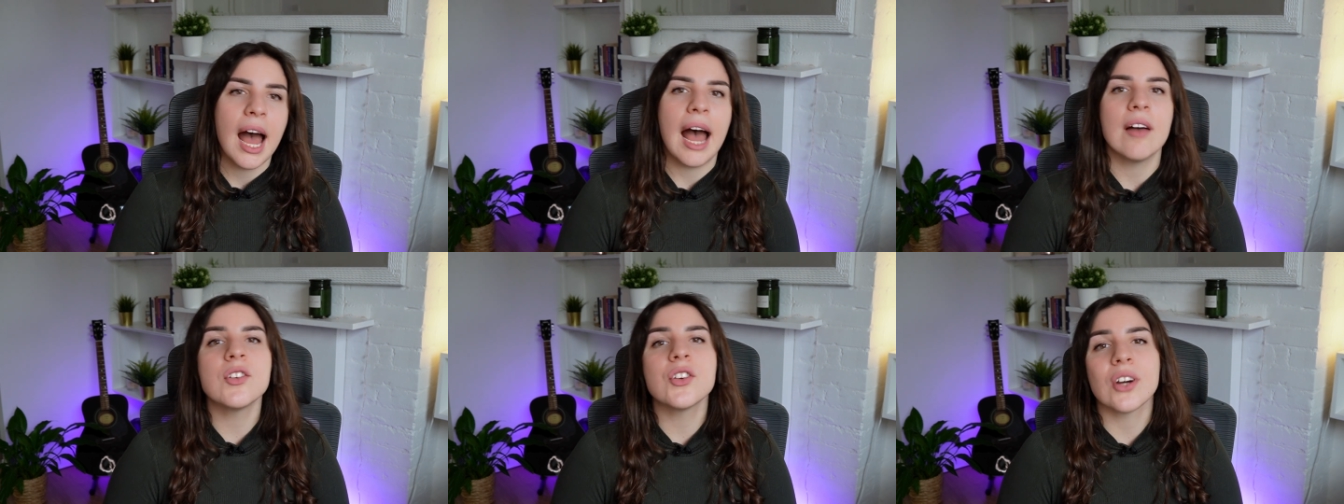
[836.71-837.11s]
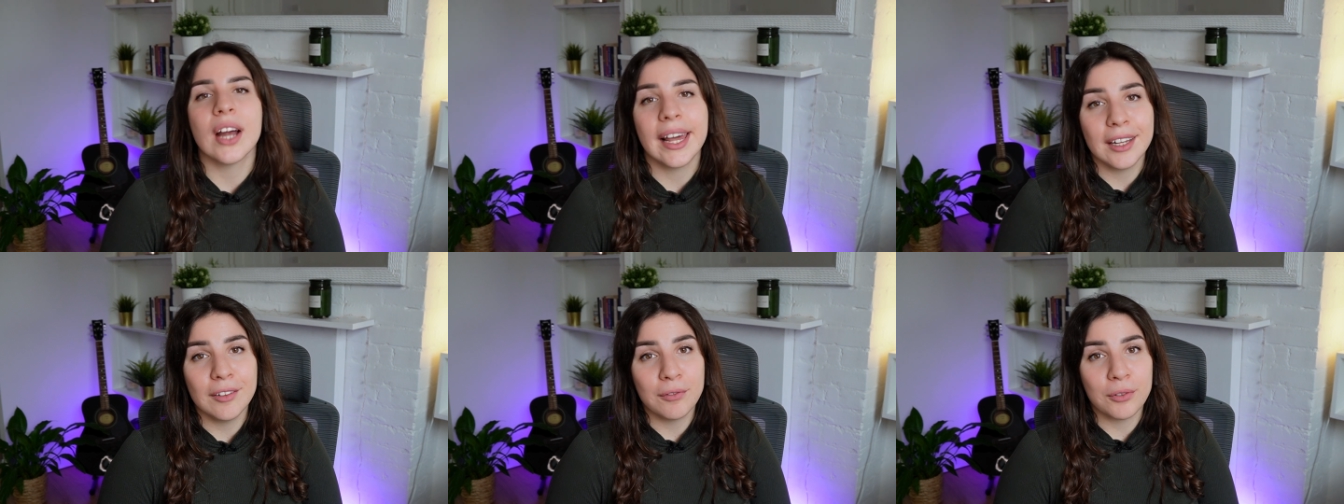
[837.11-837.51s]
I've
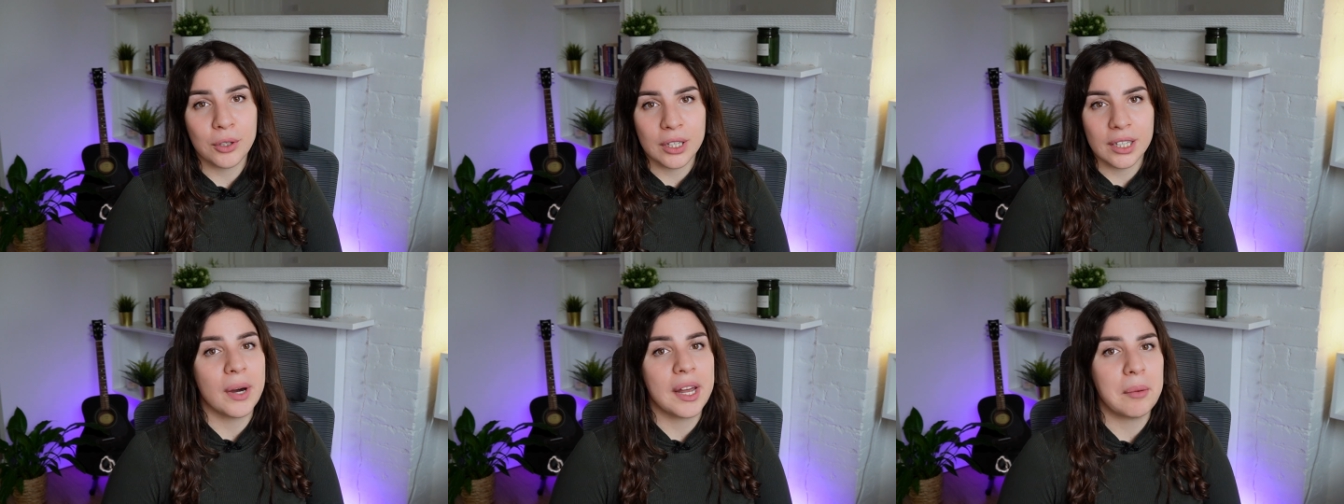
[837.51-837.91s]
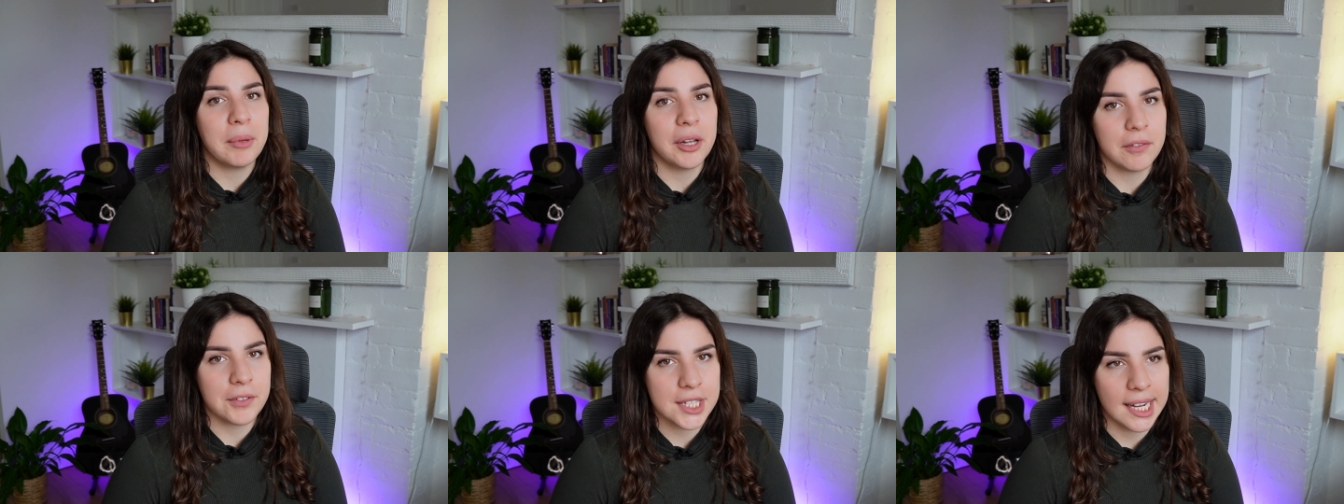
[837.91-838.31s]
tried it for quite a
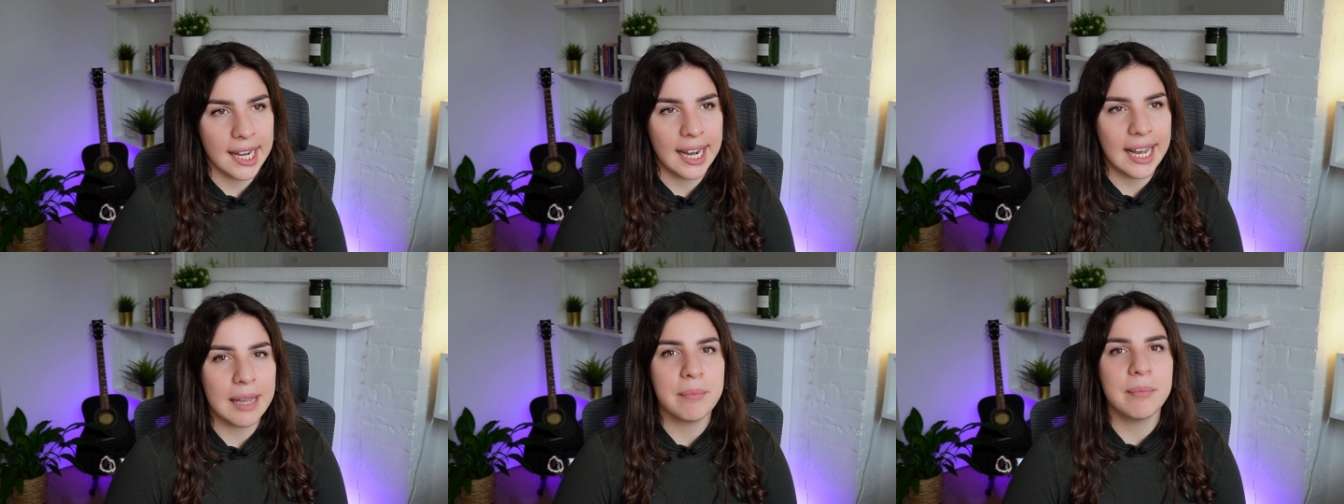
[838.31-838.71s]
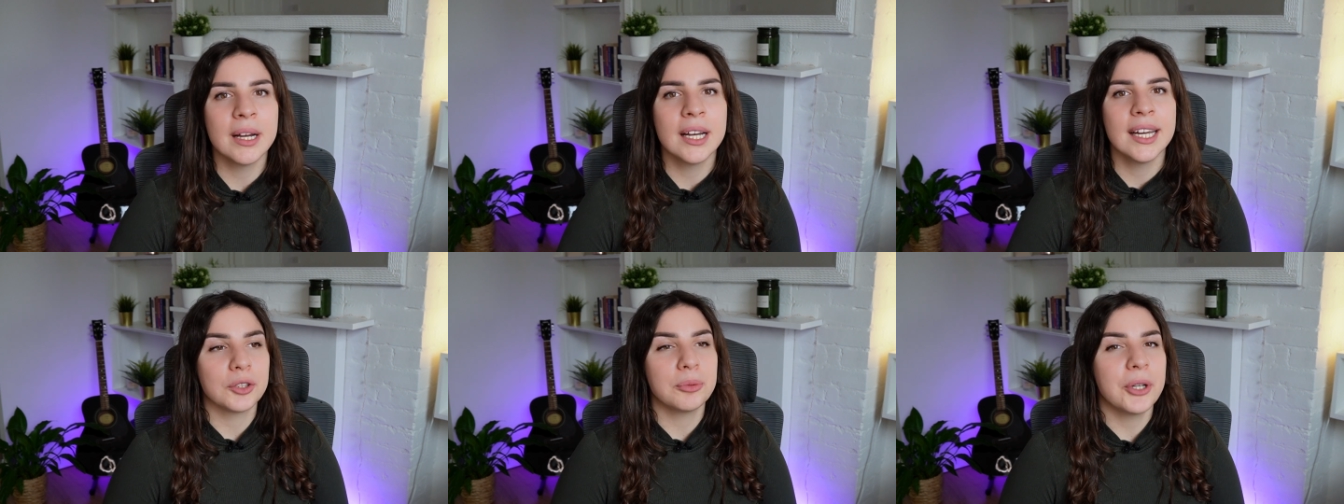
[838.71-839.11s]
bit of time.
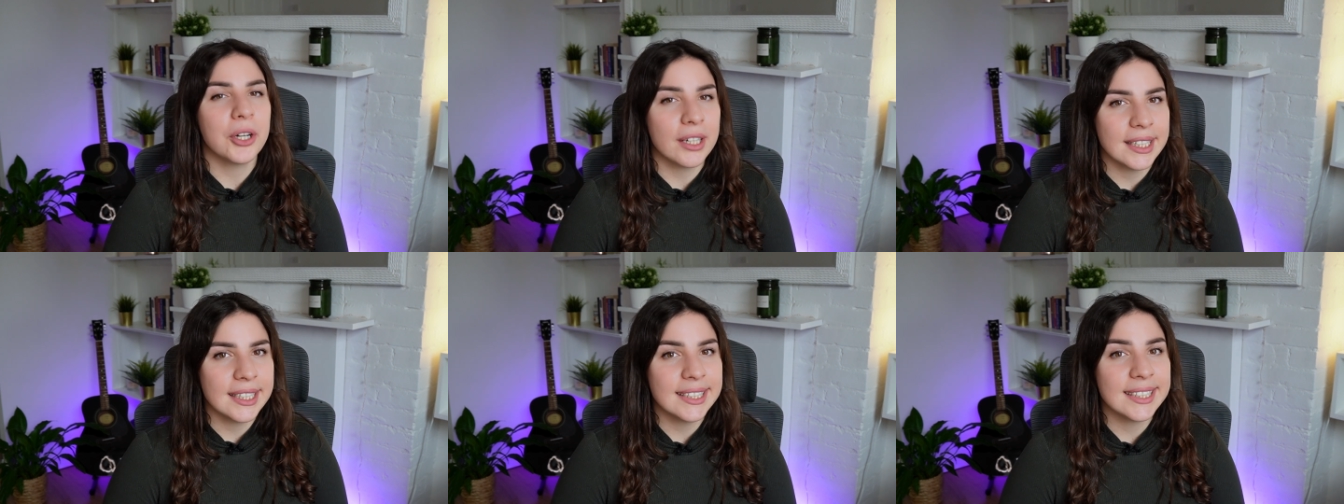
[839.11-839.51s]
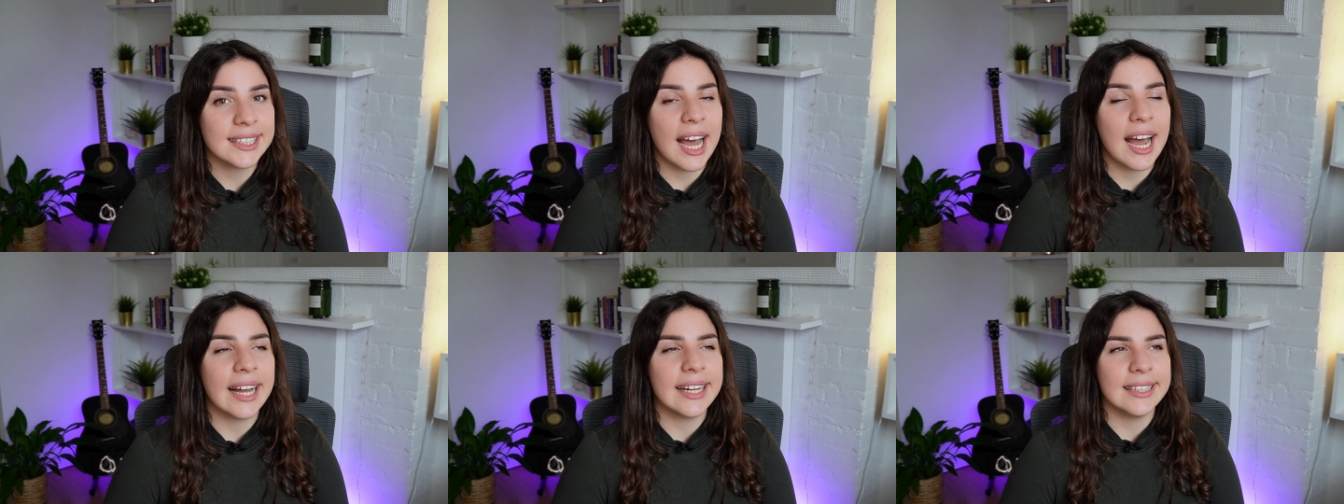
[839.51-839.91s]
To be honest,
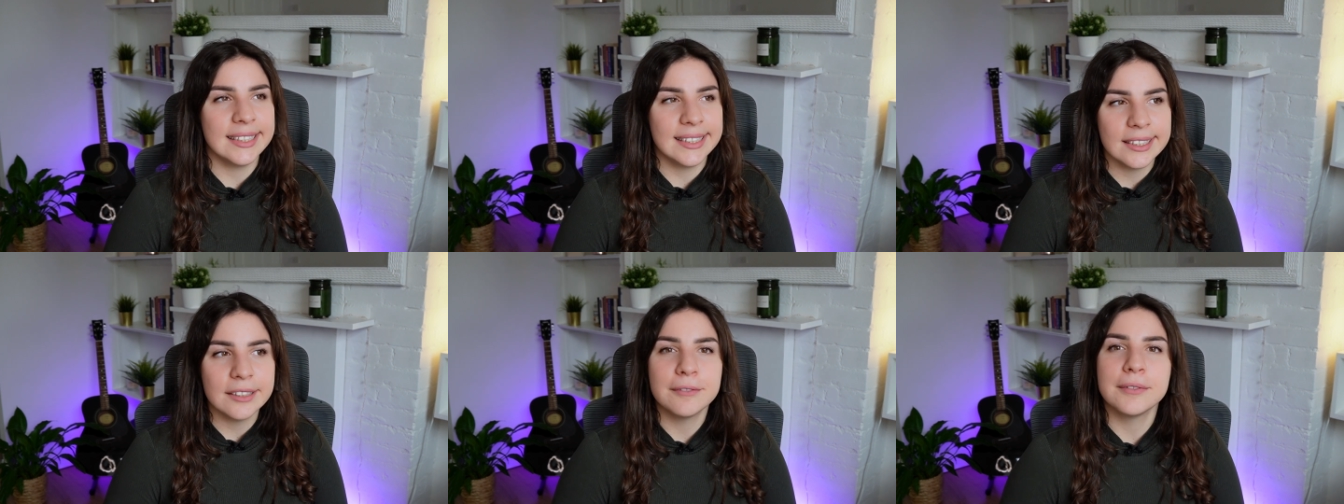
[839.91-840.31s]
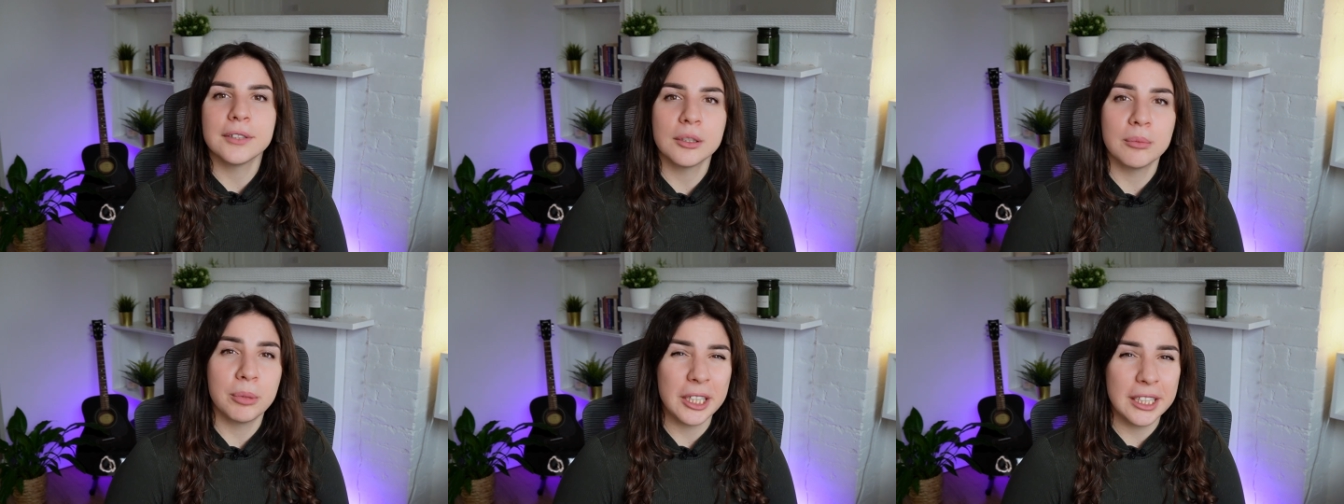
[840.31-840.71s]
I did
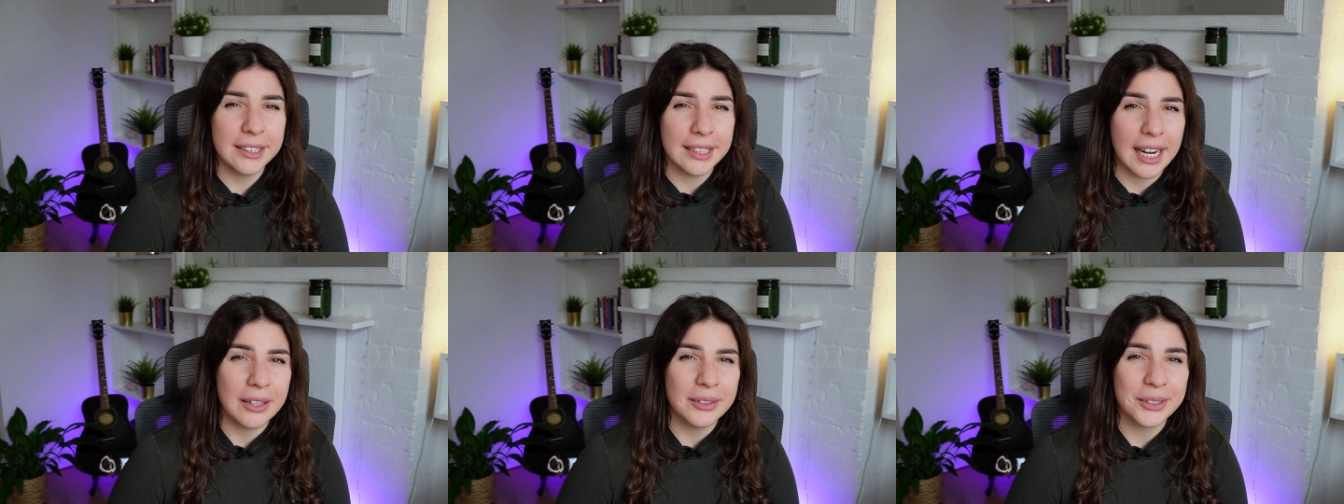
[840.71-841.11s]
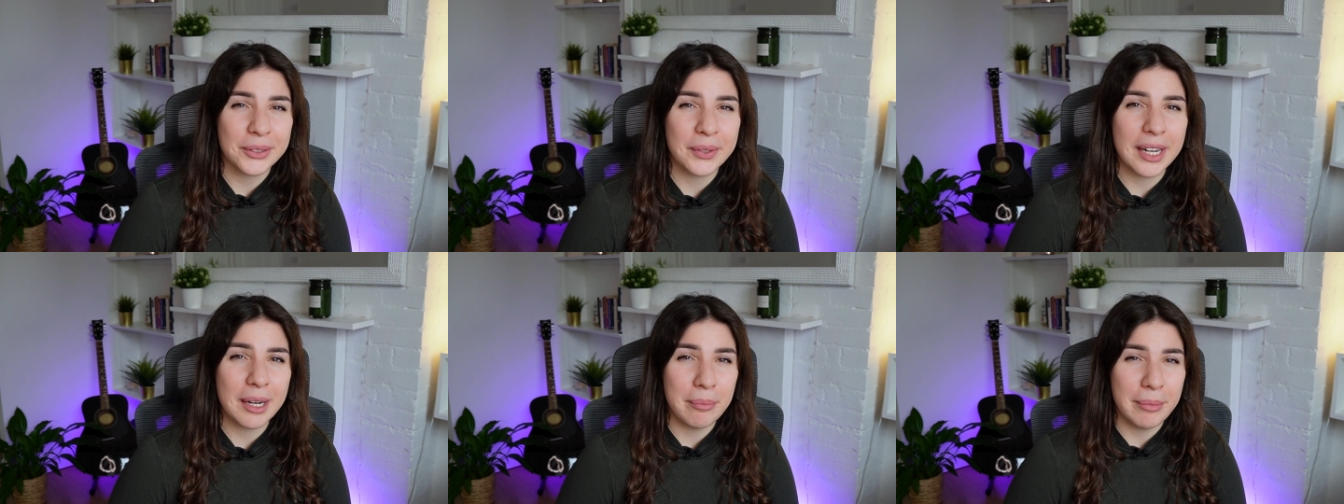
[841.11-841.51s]
feel burned out
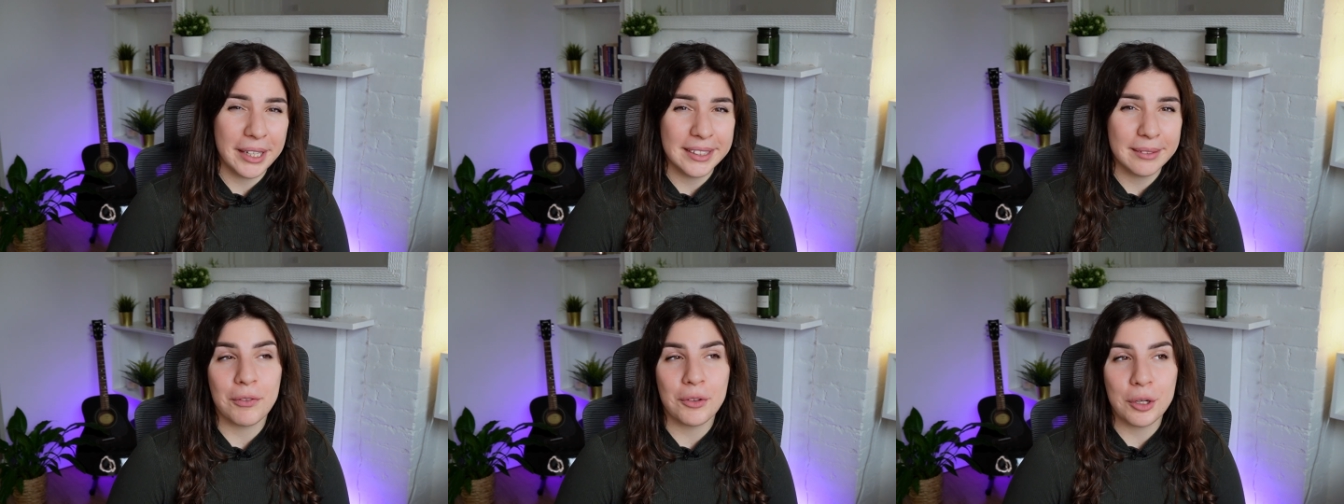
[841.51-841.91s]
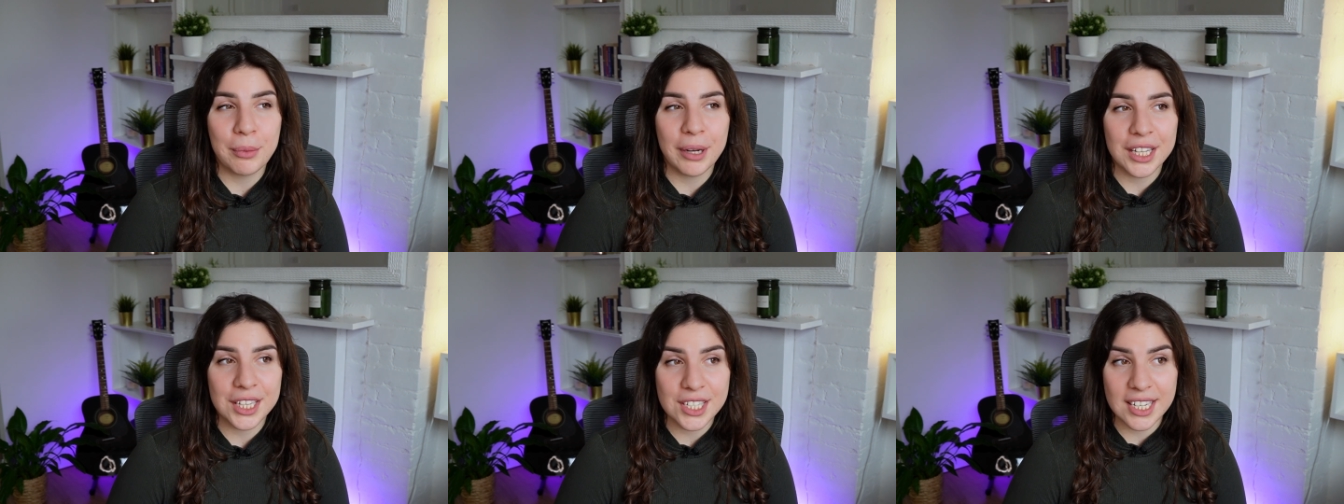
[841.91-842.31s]
quite a bit a few
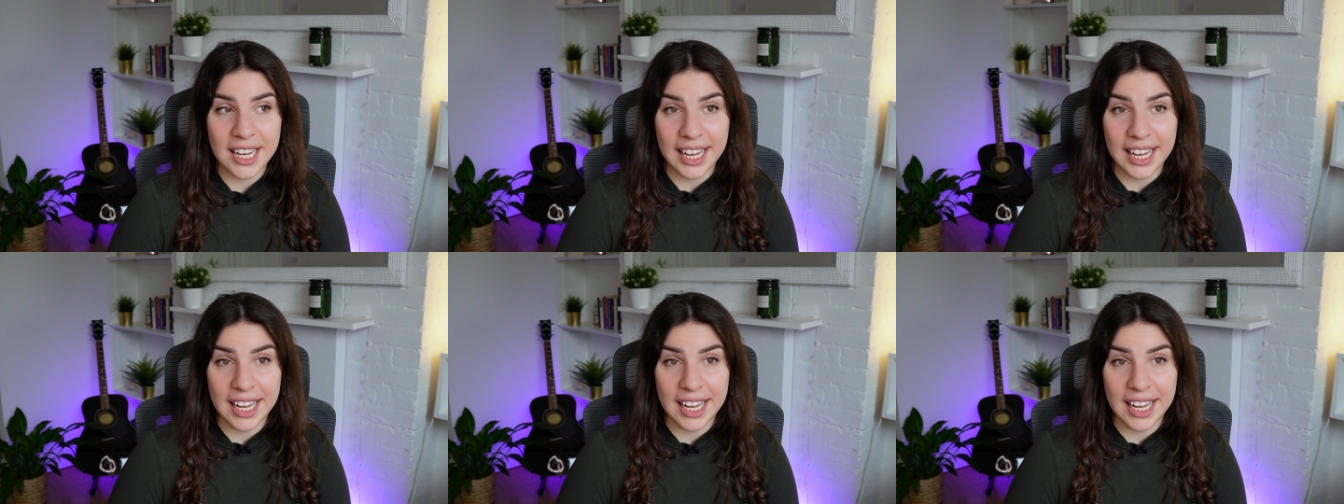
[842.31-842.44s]
months